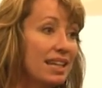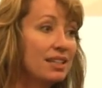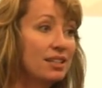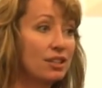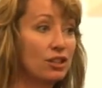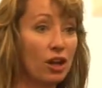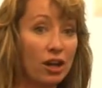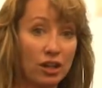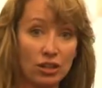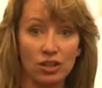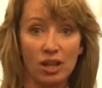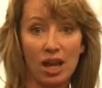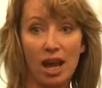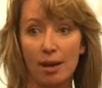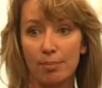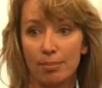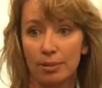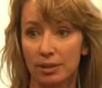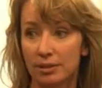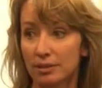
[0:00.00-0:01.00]
It's going to
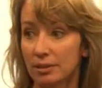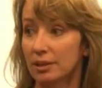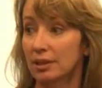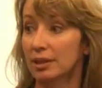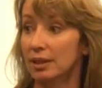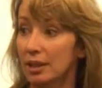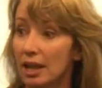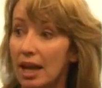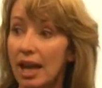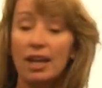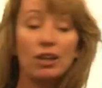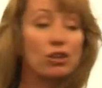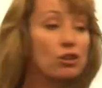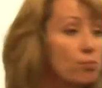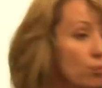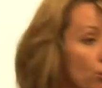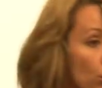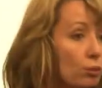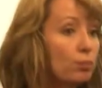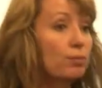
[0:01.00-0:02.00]
happen, and
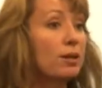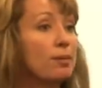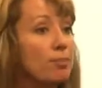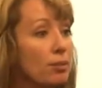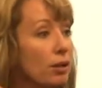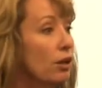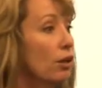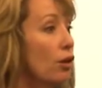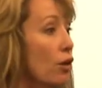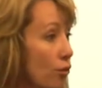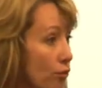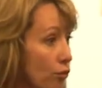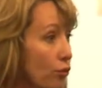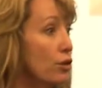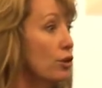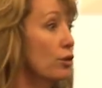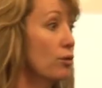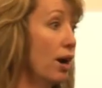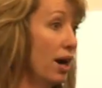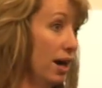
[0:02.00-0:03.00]
you pull people along
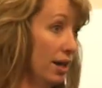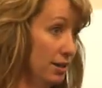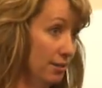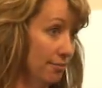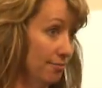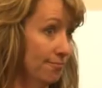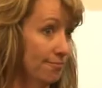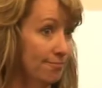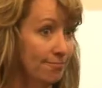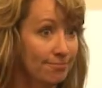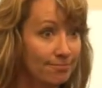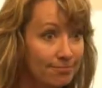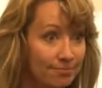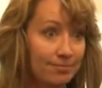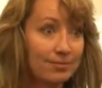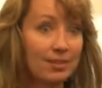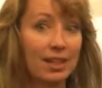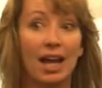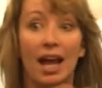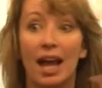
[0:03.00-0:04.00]
for your ride.
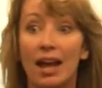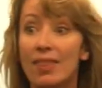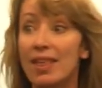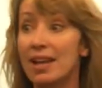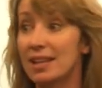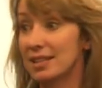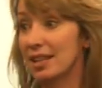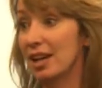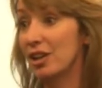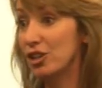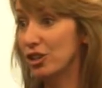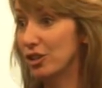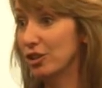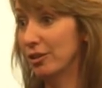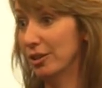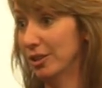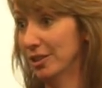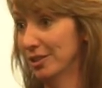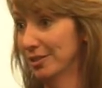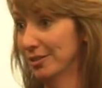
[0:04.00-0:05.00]
And that's how you
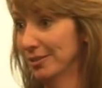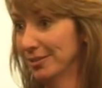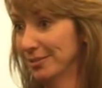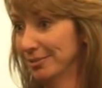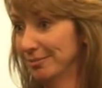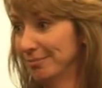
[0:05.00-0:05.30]
do it.